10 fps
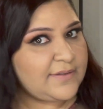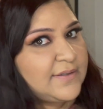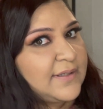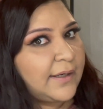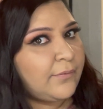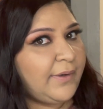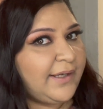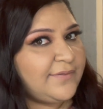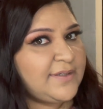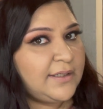these like
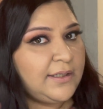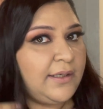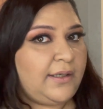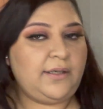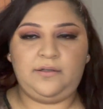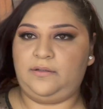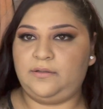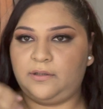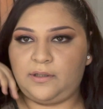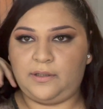waves in it.
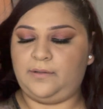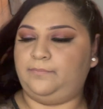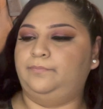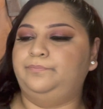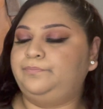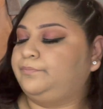And